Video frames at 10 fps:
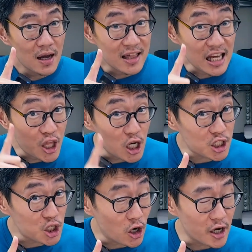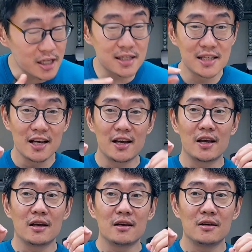the third choice,
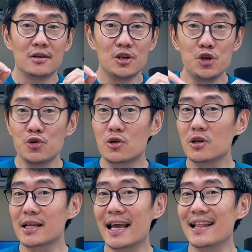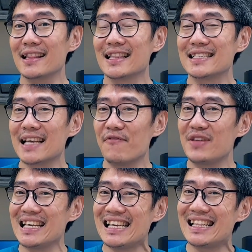you could get the
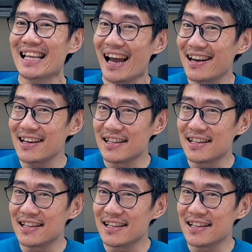ZV-E10